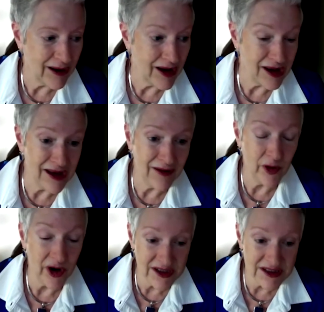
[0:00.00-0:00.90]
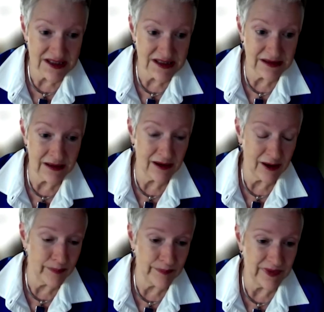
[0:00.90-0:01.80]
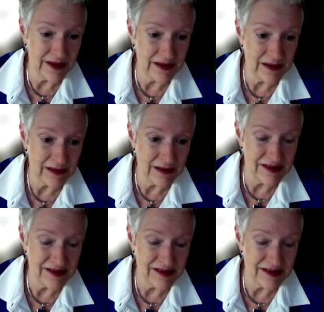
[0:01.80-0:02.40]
he lost in